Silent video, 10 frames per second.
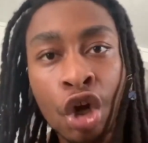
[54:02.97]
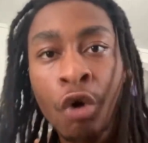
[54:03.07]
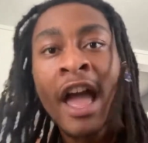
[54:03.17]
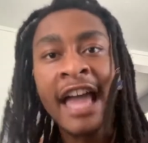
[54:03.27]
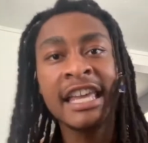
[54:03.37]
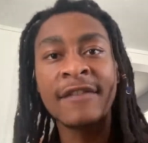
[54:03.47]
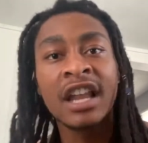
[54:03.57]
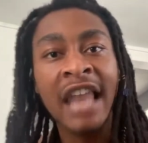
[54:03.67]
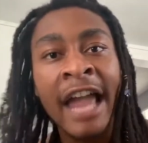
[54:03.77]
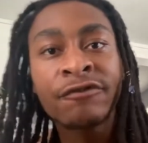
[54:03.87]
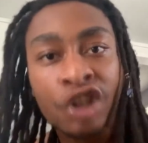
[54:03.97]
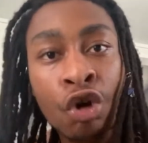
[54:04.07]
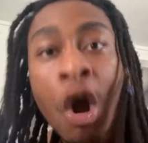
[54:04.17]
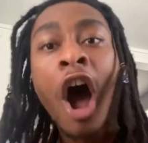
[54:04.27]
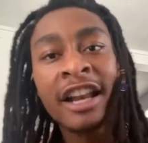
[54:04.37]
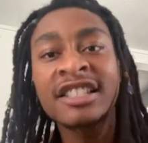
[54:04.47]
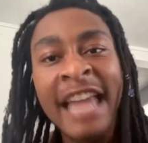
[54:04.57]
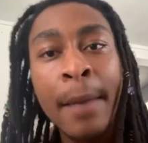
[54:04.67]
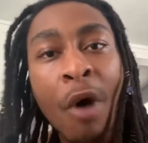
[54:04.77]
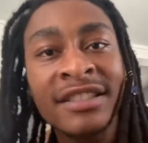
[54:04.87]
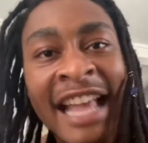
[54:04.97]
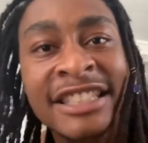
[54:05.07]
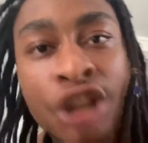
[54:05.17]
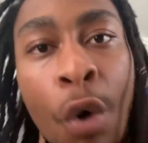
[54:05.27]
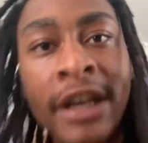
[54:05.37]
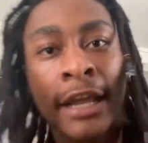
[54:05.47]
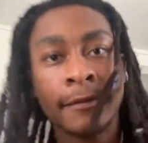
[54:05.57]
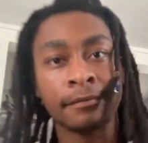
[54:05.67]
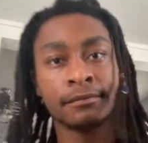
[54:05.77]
to and giving life to are the same ones that's doing it.